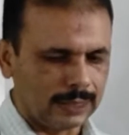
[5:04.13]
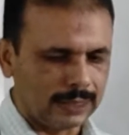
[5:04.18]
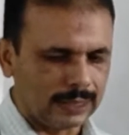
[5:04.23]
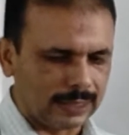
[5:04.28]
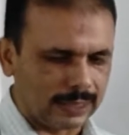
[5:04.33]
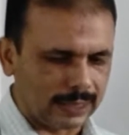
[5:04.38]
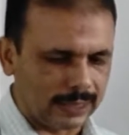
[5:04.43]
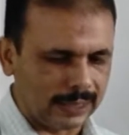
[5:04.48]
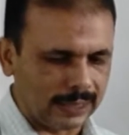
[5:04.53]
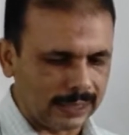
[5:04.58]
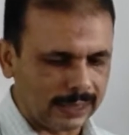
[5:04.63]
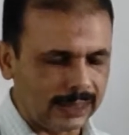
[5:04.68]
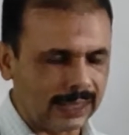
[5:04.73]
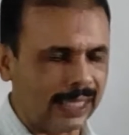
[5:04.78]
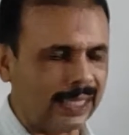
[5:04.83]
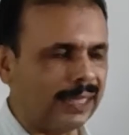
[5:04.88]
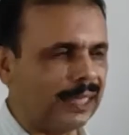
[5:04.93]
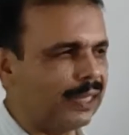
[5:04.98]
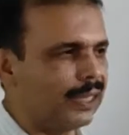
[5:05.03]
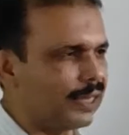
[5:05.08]
race
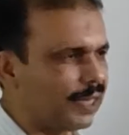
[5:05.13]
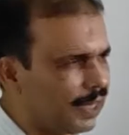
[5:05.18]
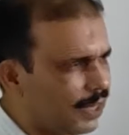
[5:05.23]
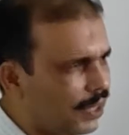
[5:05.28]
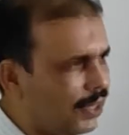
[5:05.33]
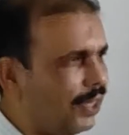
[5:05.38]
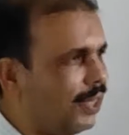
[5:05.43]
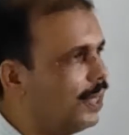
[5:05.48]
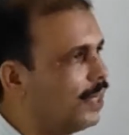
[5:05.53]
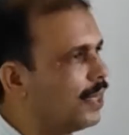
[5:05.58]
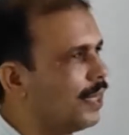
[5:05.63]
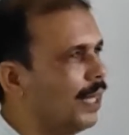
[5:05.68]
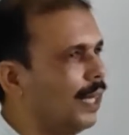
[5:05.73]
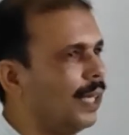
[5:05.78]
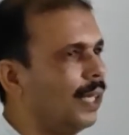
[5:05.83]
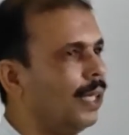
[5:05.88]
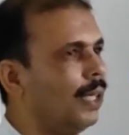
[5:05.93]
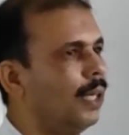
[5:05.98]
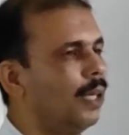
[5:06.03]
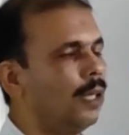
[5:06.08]
1960s
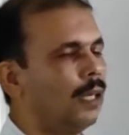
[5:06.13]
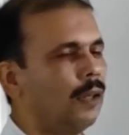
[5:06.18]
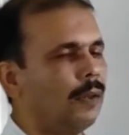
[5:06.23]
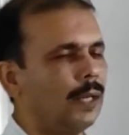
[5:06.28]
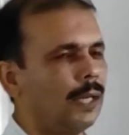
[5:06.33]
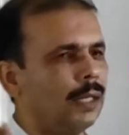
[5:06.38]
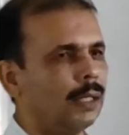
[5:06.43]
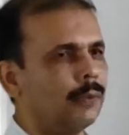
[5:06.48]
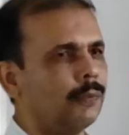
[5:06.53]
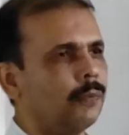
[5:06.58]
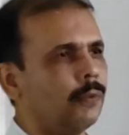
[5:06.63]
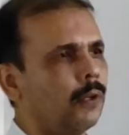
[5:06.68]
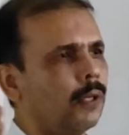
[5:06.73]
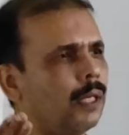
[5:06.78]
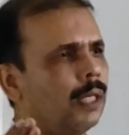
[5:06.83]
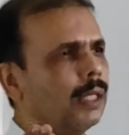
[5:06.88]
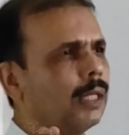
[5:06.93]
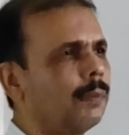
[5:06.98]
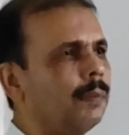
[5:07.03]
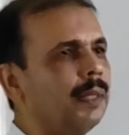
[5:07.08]

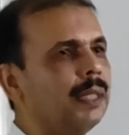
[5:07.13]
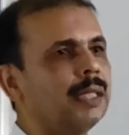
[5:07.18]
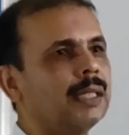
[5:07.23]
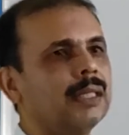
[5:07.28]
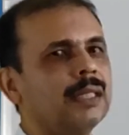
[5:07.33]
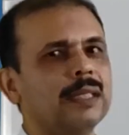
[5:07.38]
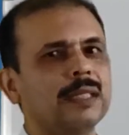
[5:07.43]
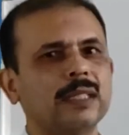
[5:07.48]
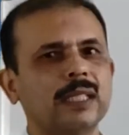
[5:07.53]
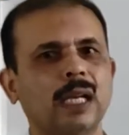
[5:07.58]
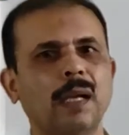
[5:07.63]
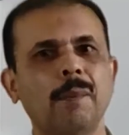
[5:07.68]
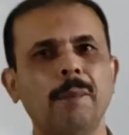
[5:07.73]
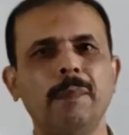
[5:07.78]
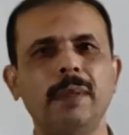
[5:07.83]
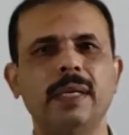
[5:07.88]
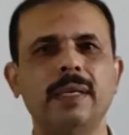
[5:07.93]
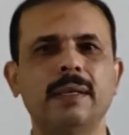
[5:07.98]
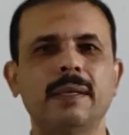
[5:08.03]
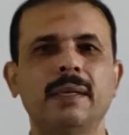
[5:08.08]
400 meters
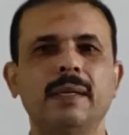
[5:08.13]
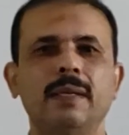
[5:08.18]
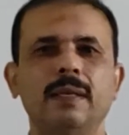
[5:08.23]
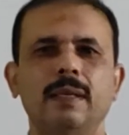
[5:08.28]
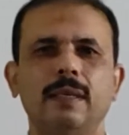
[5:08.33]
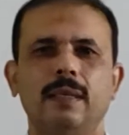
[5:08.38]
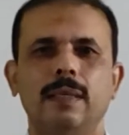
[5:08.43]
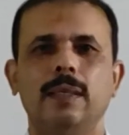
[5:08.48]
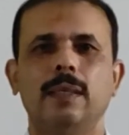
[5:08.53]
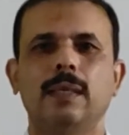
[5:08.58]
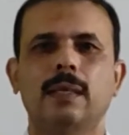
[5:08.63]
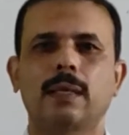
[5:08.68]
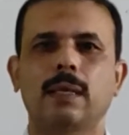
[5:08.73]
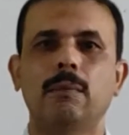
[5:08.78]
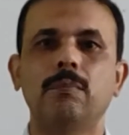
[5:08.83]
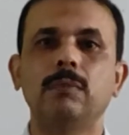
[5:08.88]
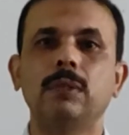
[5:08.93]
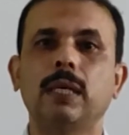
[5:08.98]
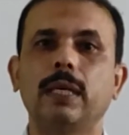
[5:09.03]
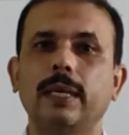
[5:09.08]
champion
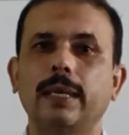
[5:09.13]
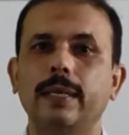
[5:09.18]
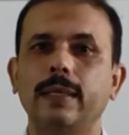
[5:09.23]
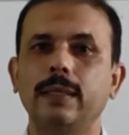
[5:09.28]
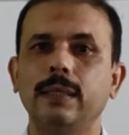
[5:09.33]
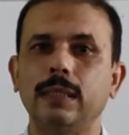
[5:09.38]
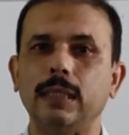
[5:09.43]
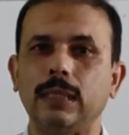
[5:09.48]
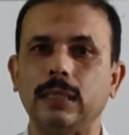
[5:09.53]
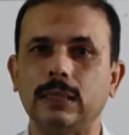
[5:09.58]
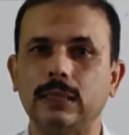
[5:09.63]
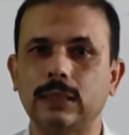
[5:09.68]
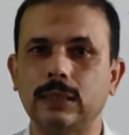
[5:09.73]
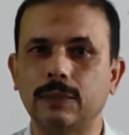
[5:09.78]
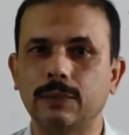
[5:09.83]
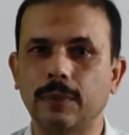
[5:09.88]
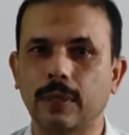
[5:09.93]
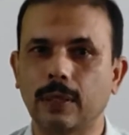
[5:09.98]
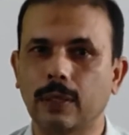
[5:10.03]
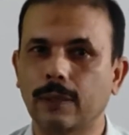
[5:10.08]
Ramnarayan is
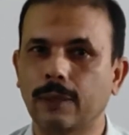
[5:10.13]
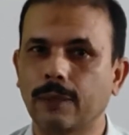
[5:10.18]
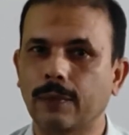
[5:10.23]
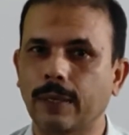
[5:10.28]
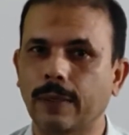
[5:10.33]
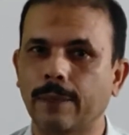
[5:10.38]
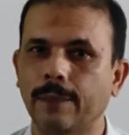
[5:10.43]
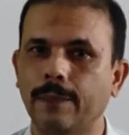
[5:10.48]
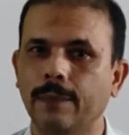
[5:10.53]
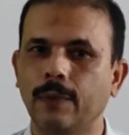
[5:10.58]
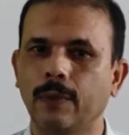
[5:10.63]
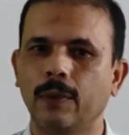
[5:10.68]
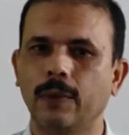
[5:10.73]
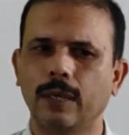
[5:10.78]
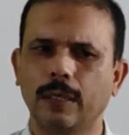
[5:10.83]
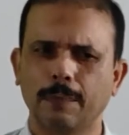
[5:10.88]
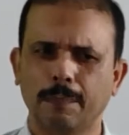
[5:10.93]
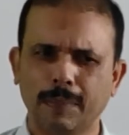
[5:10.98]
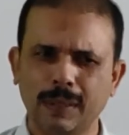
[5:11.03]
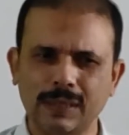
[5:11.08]
in front of him or
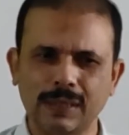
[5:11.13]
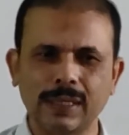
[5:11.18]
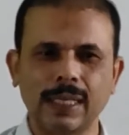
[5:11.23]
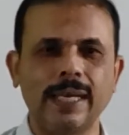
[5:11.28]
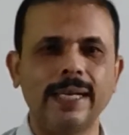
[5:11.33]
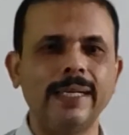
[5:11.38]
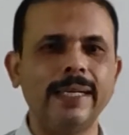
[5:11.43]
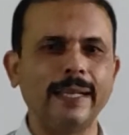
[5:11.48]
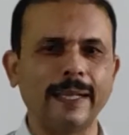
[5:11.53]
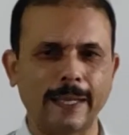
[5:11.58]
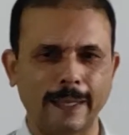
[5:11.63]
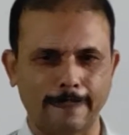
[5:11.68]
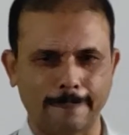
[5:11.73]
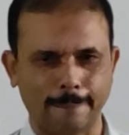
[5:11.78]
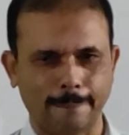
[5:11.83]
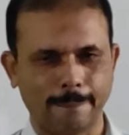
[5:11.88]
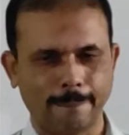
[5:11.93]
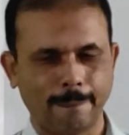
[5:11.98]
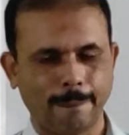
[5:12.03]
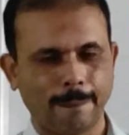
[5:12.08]
beside
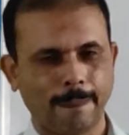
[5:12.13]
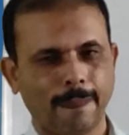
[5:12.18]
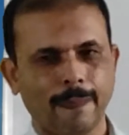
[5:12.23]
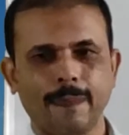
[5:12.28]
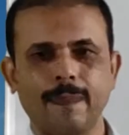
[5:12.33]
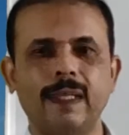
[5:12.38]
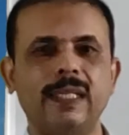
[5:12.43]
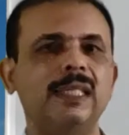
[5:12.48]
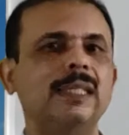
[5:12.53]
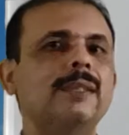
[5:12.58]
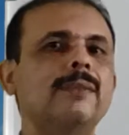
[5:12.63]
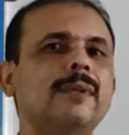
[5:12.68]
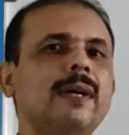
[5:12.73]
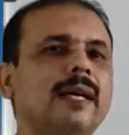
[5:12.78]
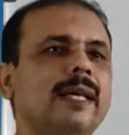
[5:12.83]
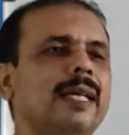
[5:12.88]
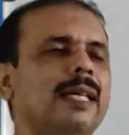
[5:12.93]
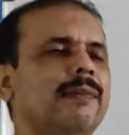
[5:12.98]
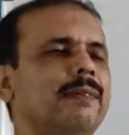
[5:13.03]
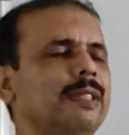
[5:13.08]
him. That is
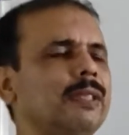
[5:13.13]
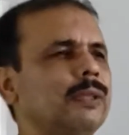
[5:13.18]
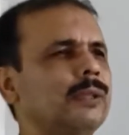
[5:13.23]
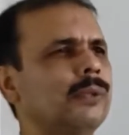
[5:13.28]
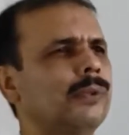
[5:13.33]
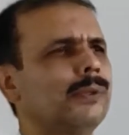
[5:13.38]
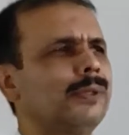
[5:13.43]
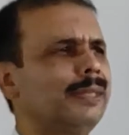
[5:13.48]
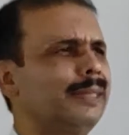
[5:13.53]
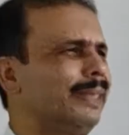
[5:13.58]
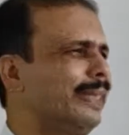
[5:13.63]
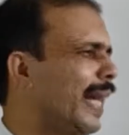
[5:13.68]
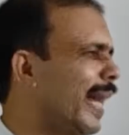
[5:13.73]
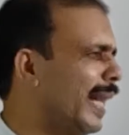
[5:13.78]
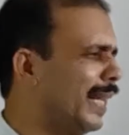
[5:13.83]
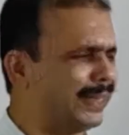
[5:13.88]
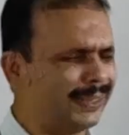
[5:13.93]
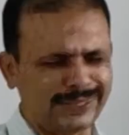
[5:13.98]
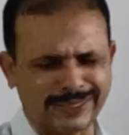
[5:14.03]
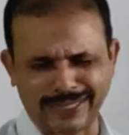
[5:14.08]
why he was so
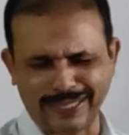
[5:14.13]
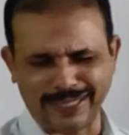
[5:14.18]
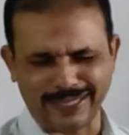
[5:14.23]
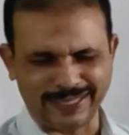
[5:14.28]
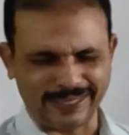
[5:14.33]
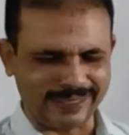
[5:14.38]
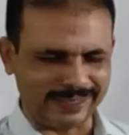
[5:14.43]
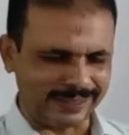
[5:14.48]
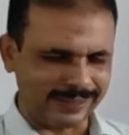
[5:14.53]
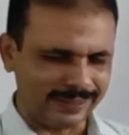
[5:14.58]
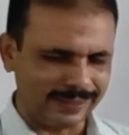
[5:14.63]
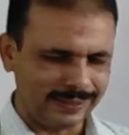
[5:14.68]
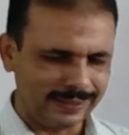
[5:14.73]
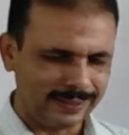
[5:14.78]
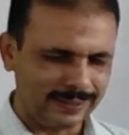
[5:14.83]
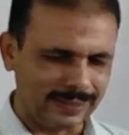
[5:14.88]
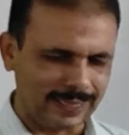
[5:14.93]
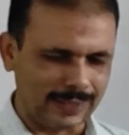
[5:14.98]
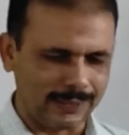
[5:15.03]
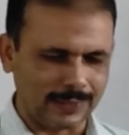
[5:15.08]
dazzled.
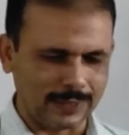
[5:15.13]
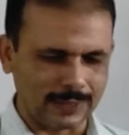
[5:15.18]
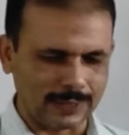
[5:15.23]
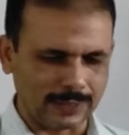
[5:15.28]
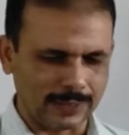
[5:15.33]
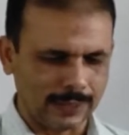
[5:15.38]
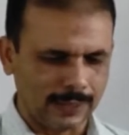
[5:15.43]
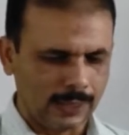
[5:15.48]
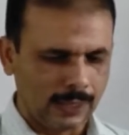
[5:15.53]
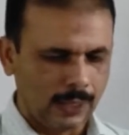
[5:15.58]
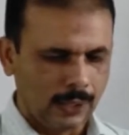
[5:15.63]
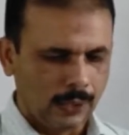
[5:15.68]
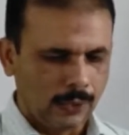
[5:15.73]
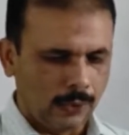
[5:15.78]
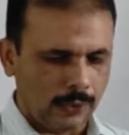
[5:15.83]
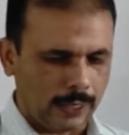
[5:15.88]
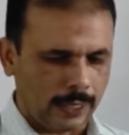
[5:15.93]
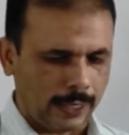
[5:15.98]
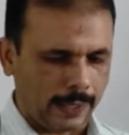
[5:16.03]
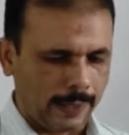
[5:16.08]
That was
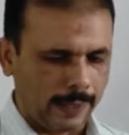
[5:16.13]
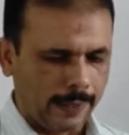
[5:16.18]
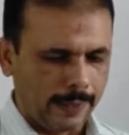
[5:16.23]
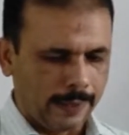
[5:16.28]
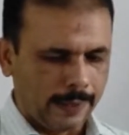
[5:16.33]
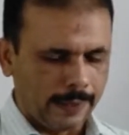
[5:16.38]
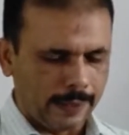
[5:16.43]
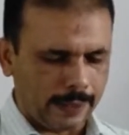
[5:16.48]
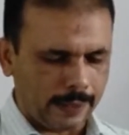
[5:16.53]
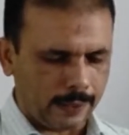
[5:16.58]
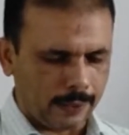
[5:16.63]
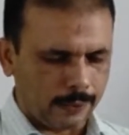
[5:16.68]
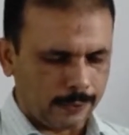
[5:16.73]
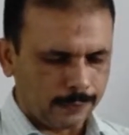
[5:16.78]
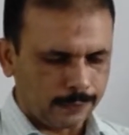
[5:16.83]
okay. Now